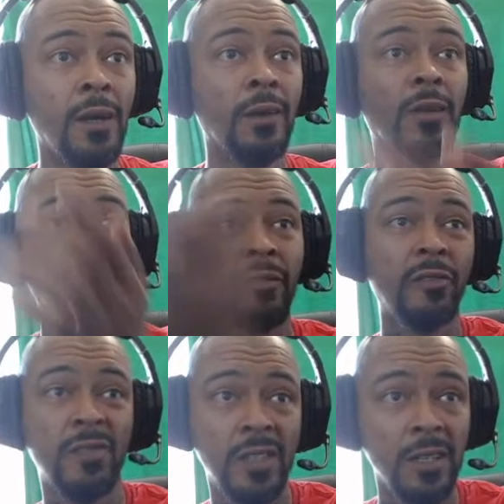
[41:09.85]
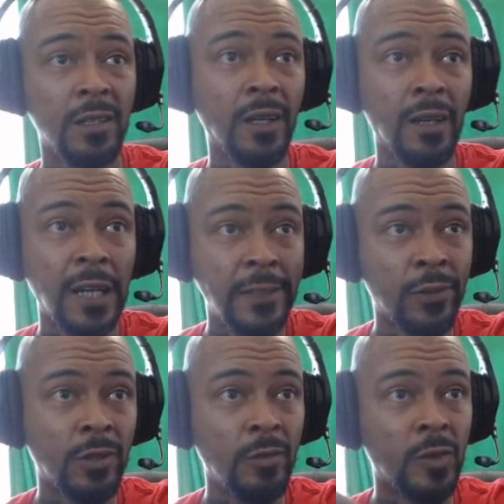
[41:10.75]
because I've obviously done live
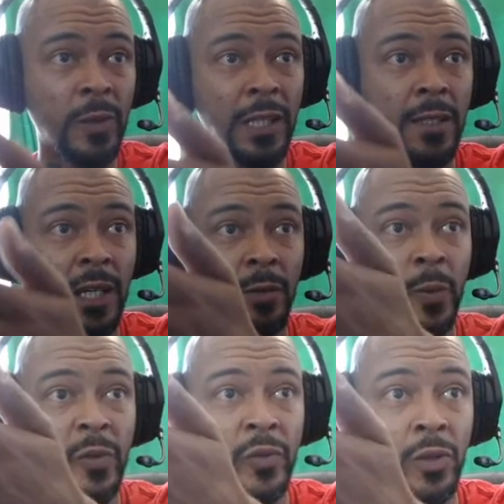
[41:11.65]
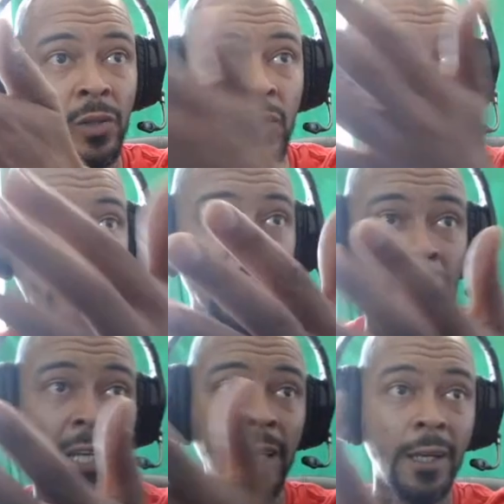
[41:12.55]
streams many times before, so I'm not
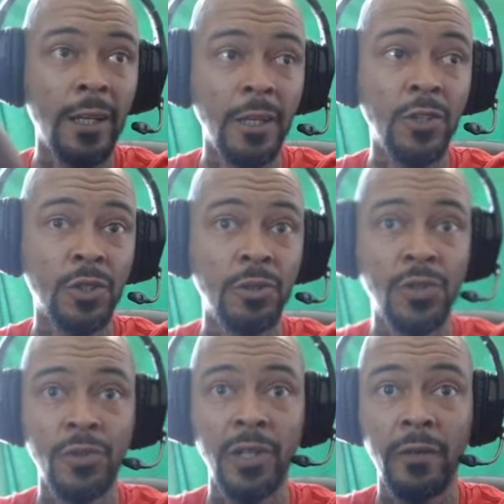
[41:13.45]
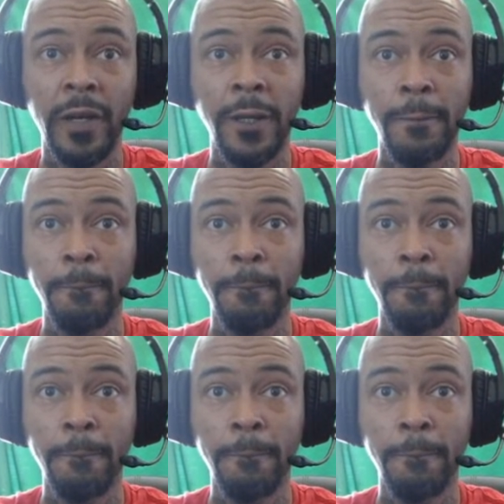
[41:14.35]
gonna get the intro screen, right?